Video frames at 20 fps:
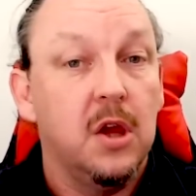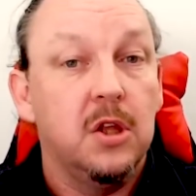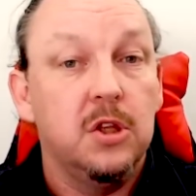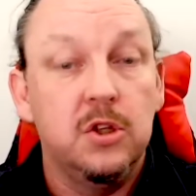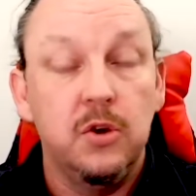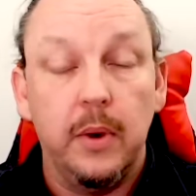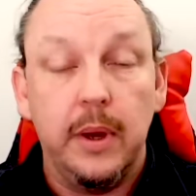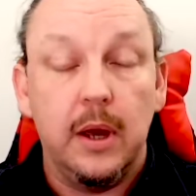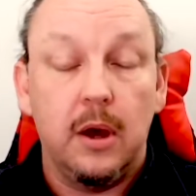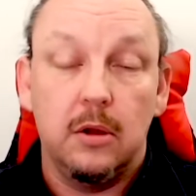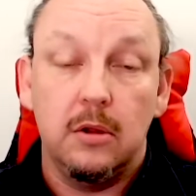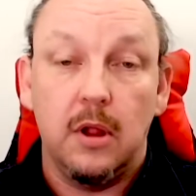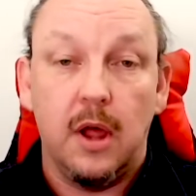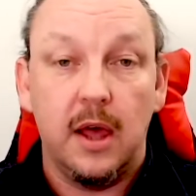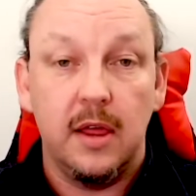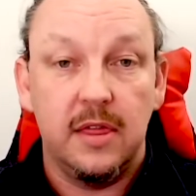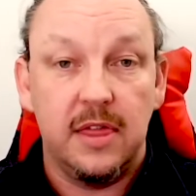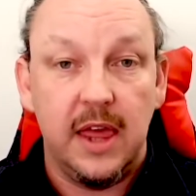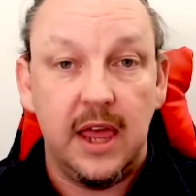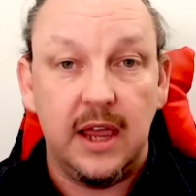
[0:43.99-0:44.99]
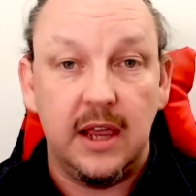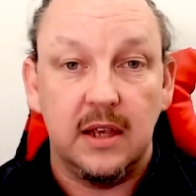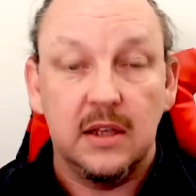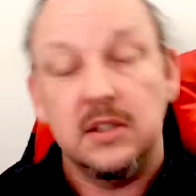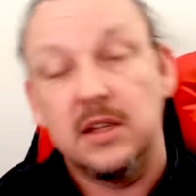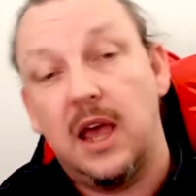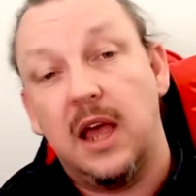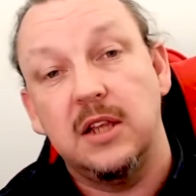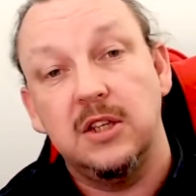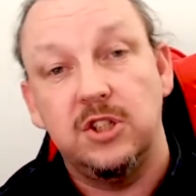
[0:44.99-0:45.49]
doing online
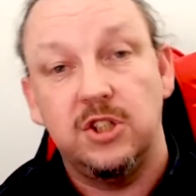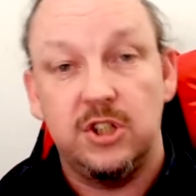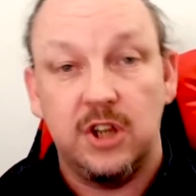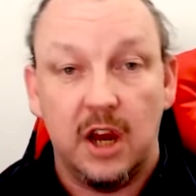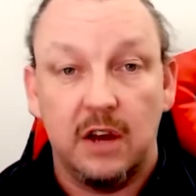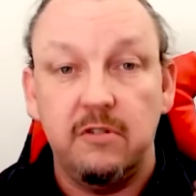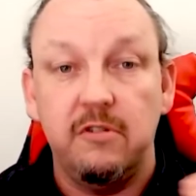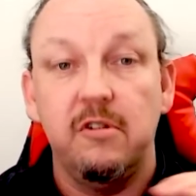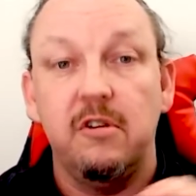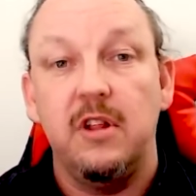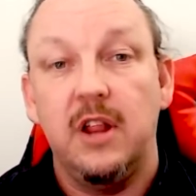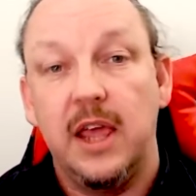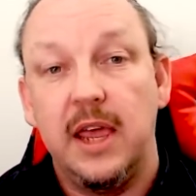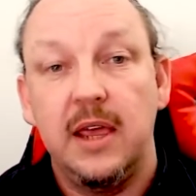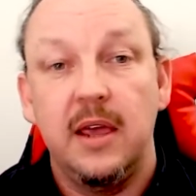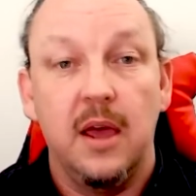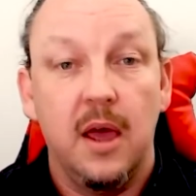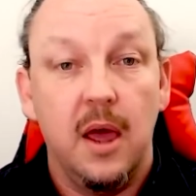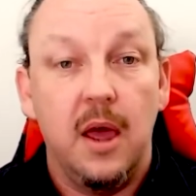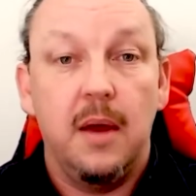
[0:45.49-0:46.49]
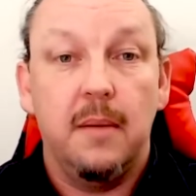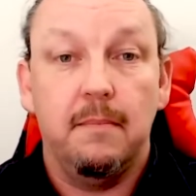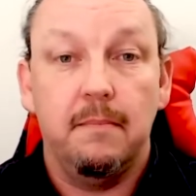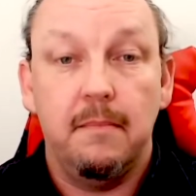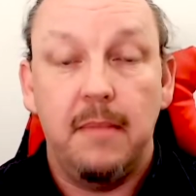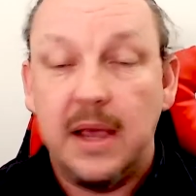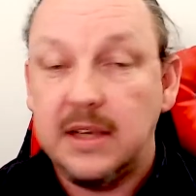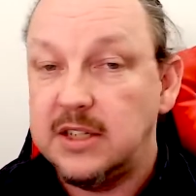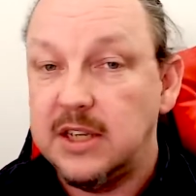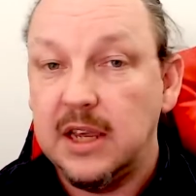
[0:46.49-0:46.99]
things, and generally
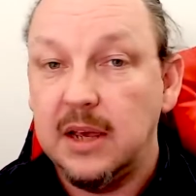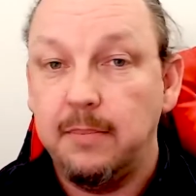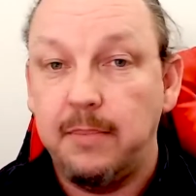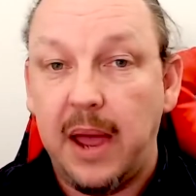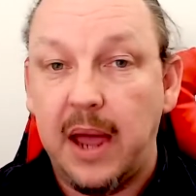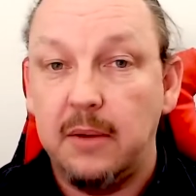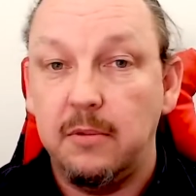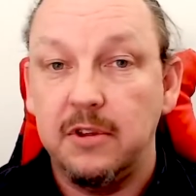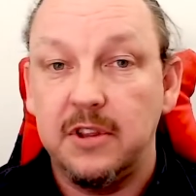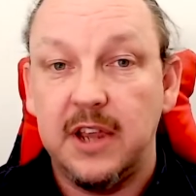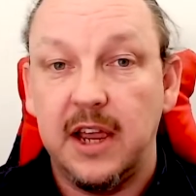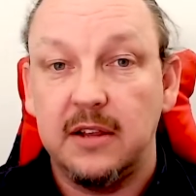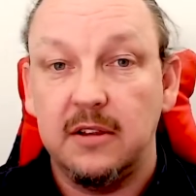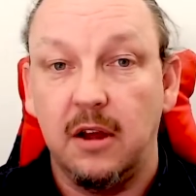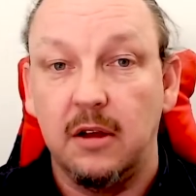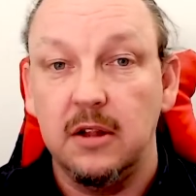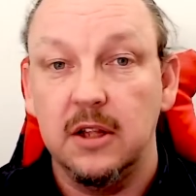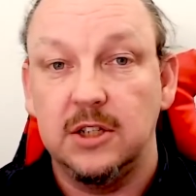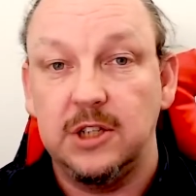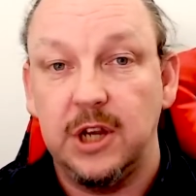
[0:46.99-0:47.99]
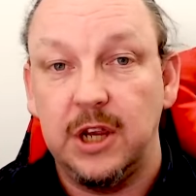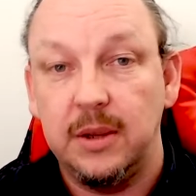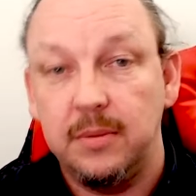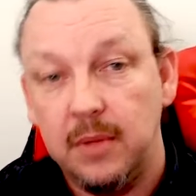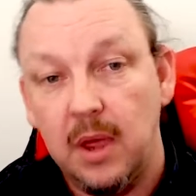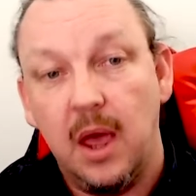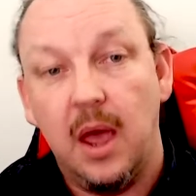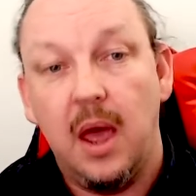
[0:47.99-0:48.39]
messing about with technology,